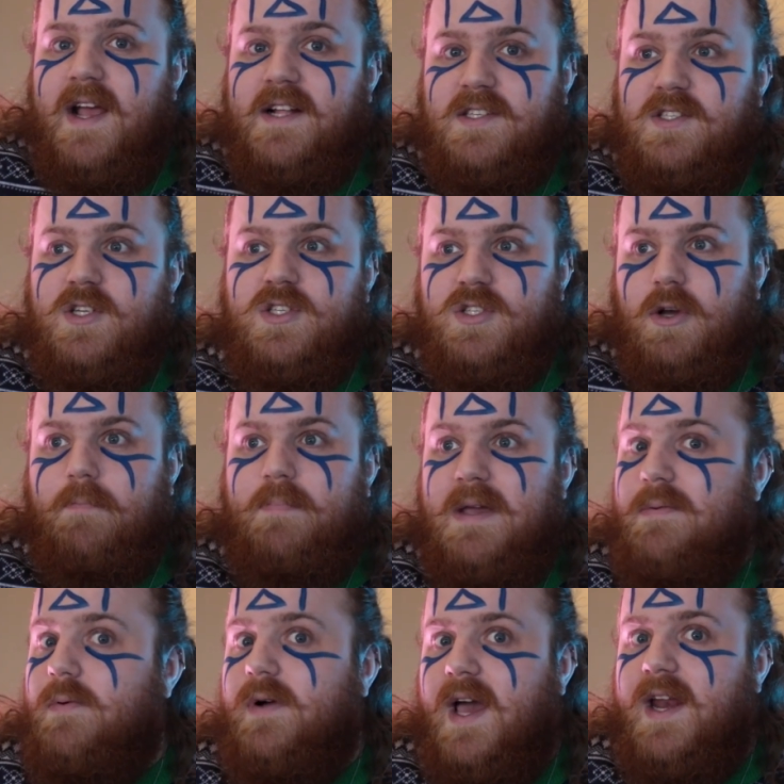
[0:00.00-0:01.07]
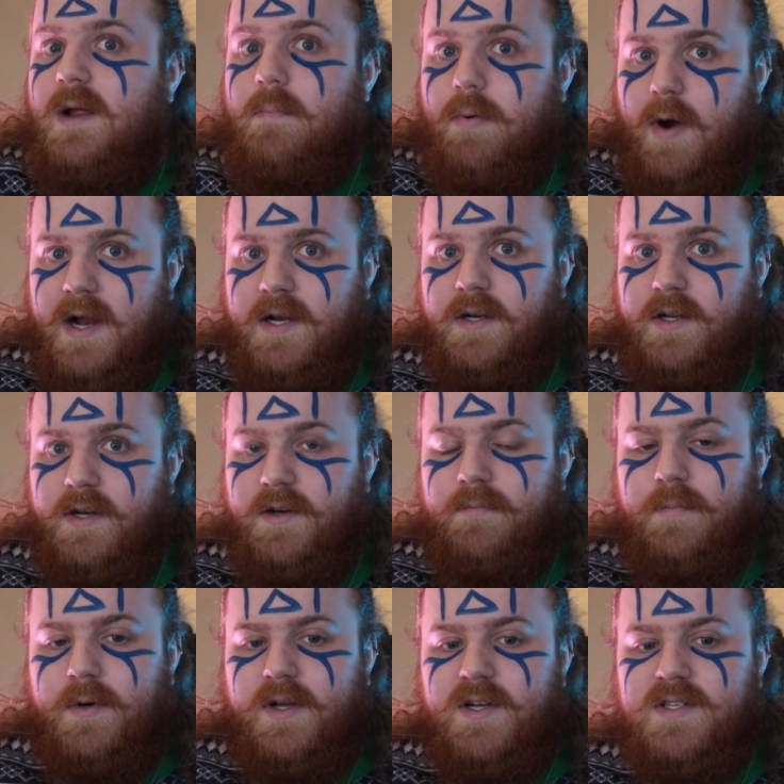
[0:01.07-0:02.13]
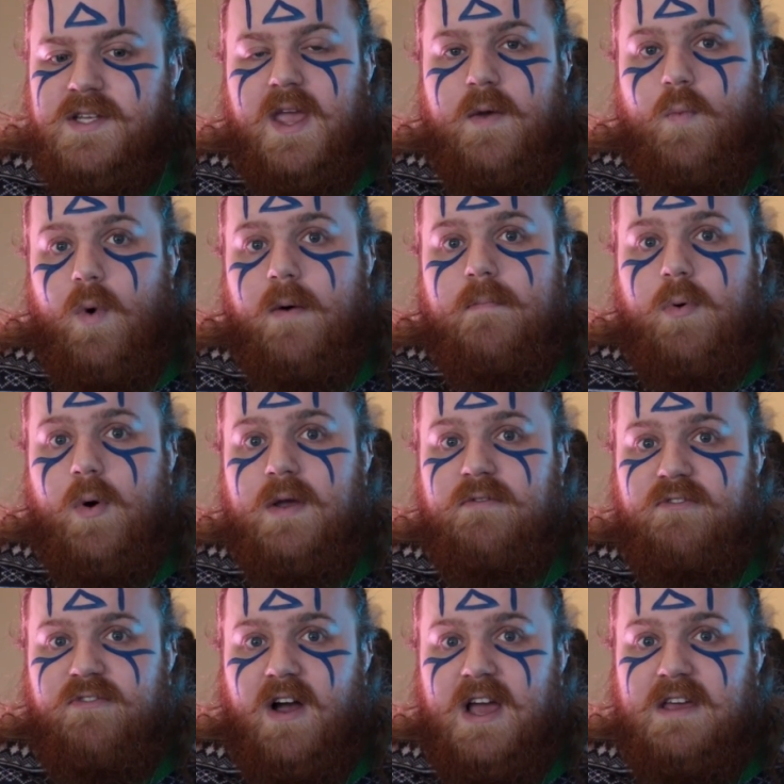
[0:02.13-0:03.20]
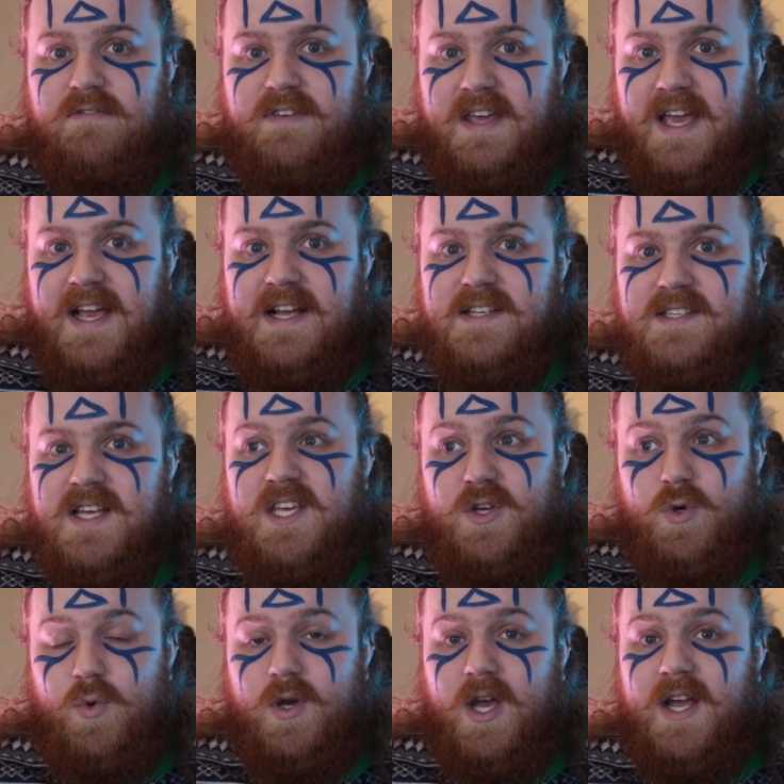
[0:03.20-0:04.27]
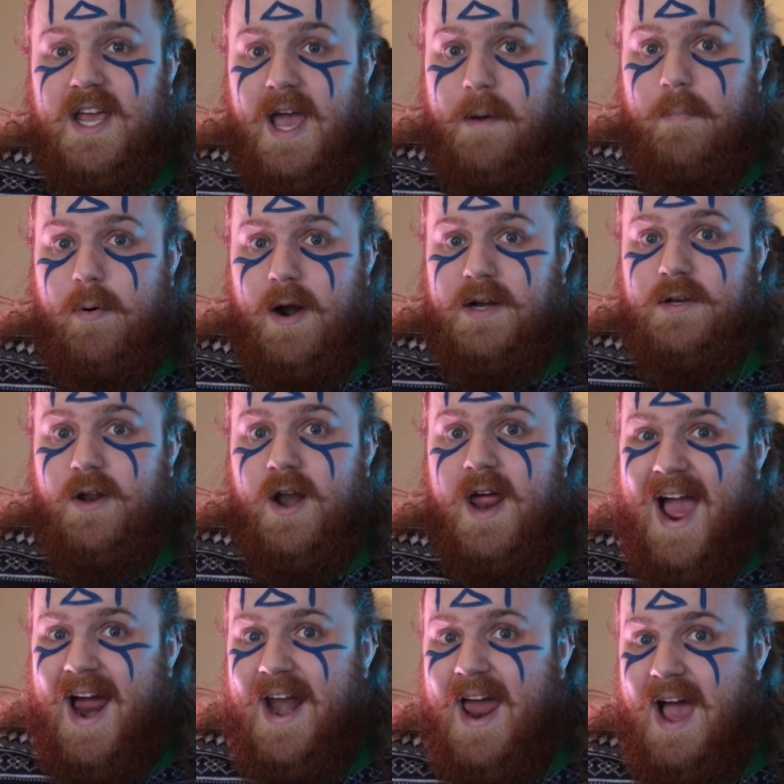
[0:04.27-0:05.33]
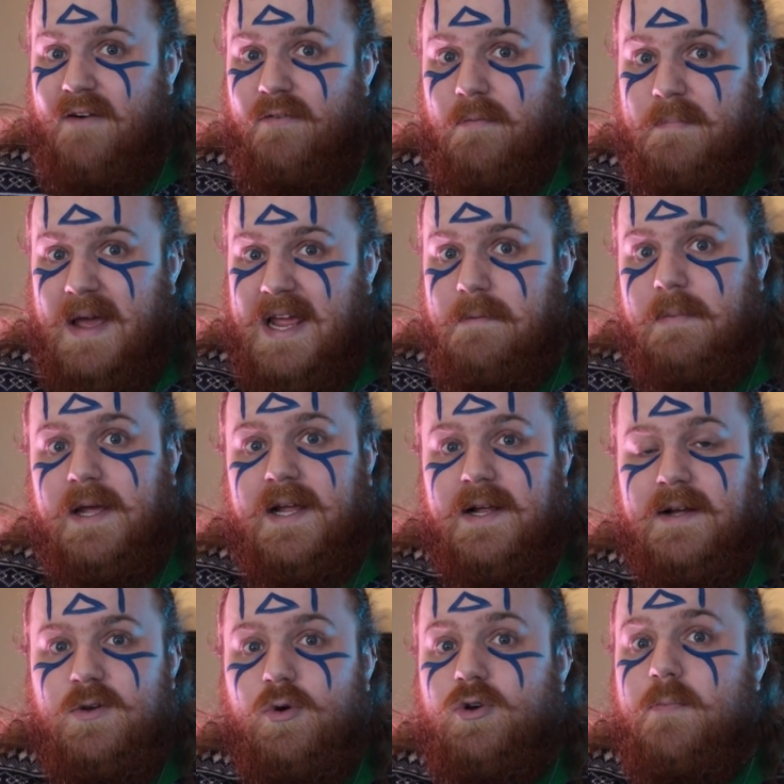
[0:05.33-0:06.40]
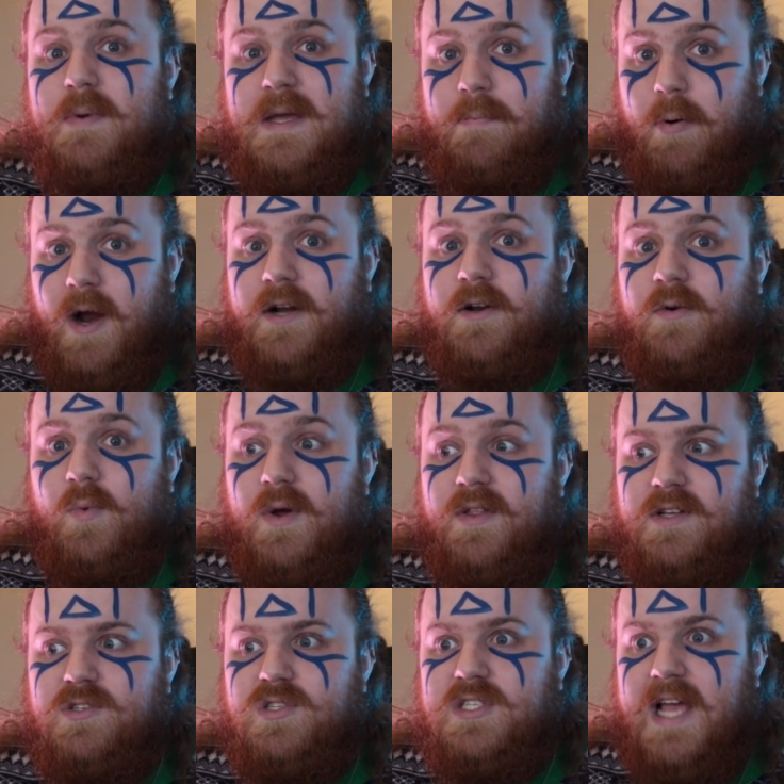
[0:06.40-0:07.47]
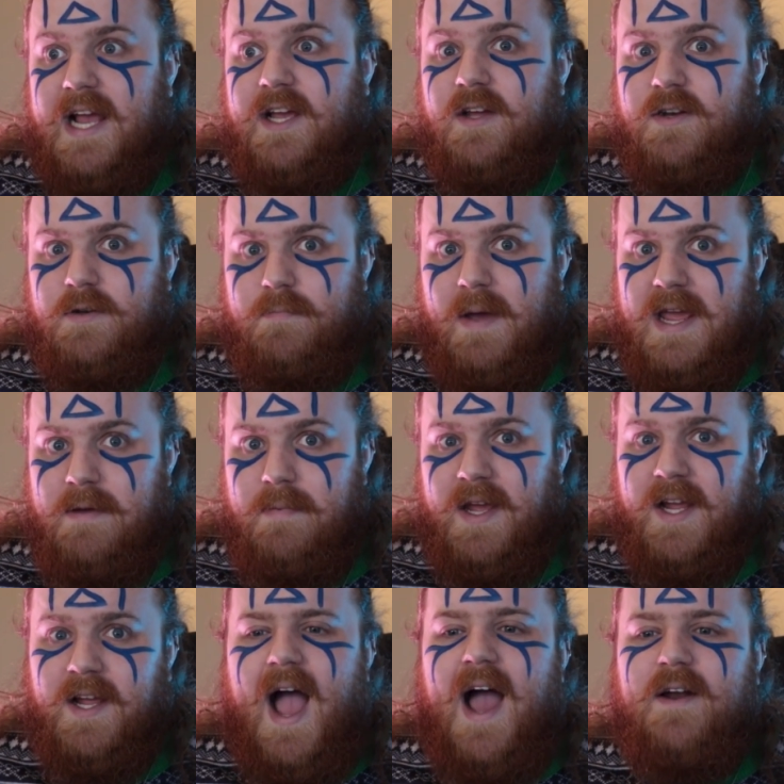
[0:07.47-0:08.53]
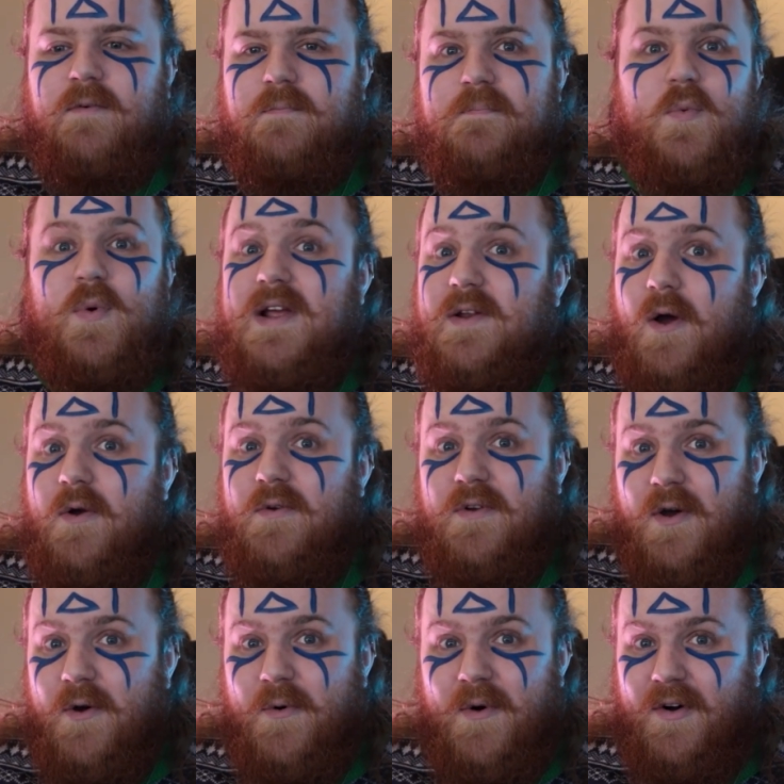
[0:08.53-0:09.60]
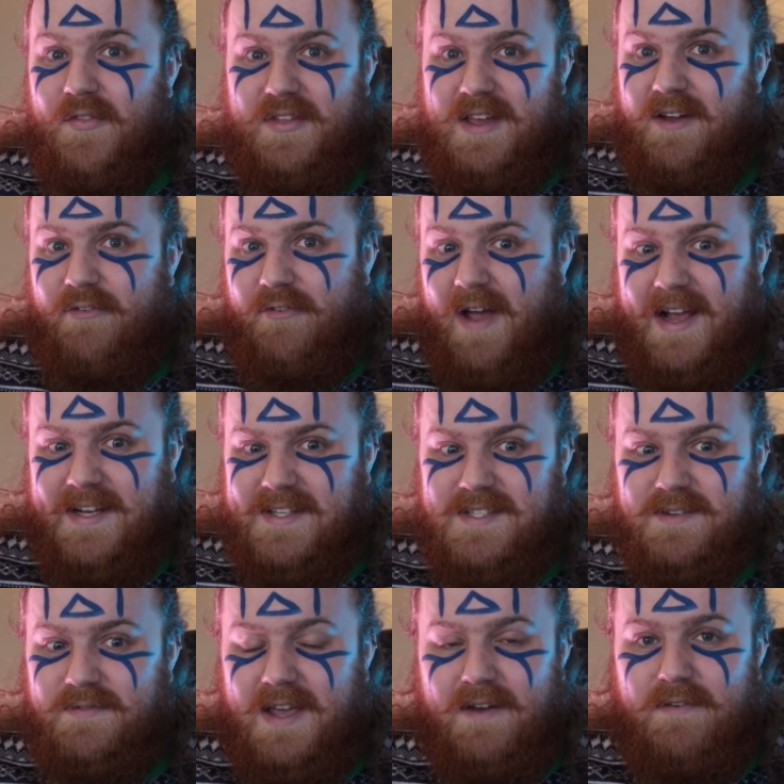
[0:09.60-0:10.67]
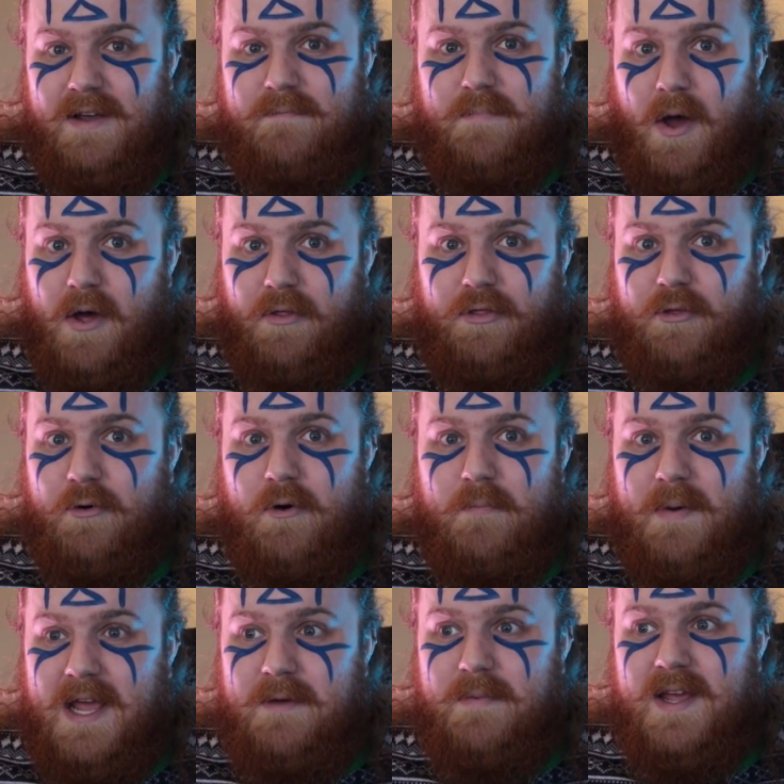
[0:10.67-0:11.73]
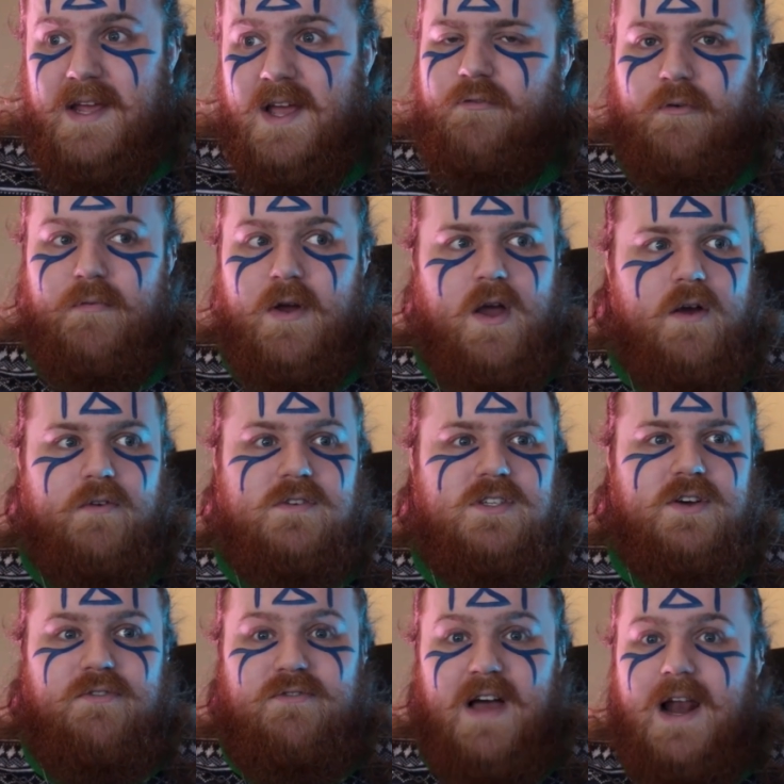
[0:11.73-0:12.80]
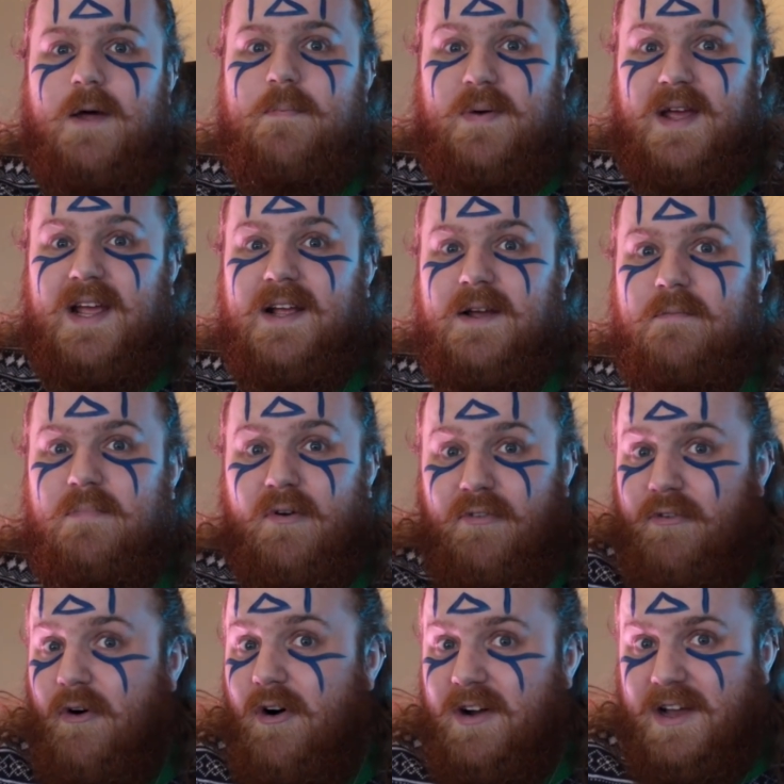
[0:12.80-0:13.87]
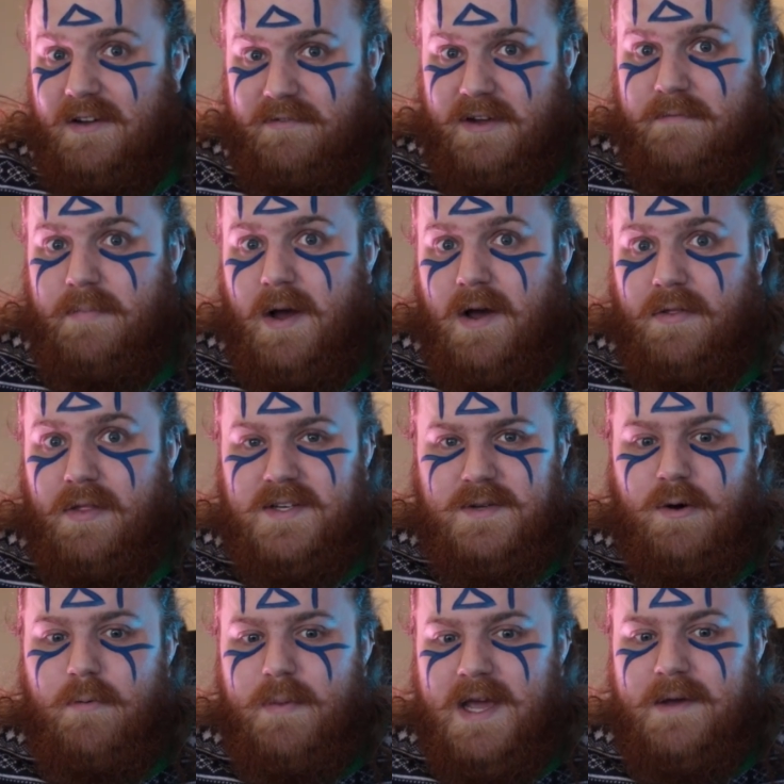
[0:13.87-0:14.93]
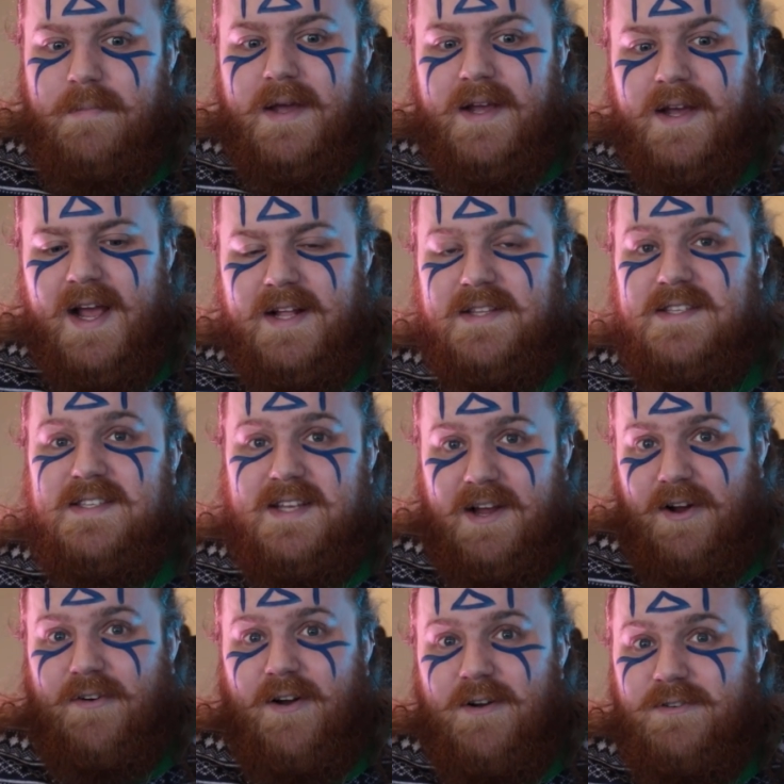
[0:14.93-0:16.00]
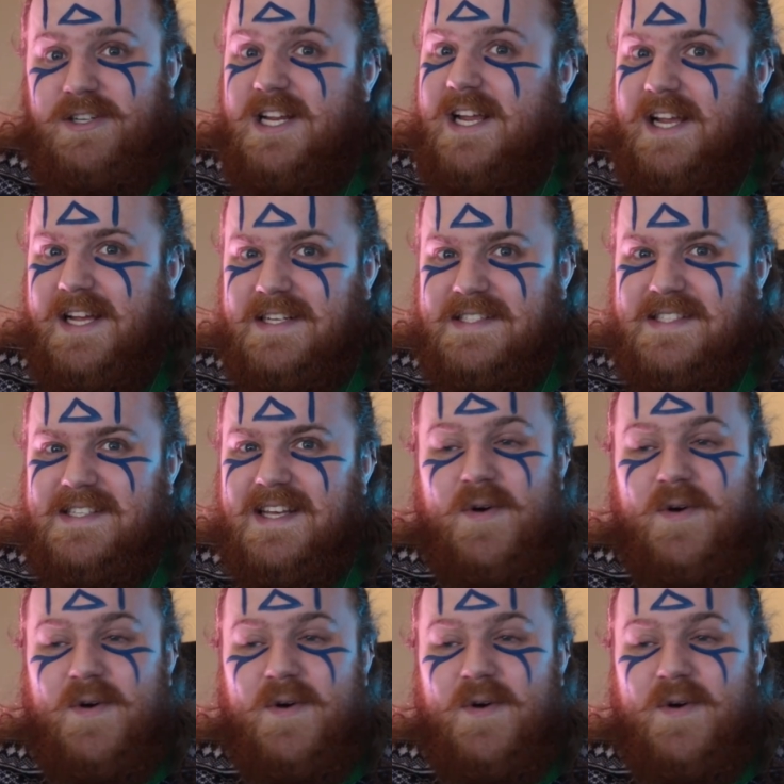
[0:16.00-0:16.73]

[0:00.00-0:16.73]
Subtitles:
It's to stop people getting pregnant, because in 1.5 years, you can get pregnant and have a baby. You could be pregnant with a second baby, and we don't know what the effects of giving birth to a baby from developing before giving birth to a baby in 0G is.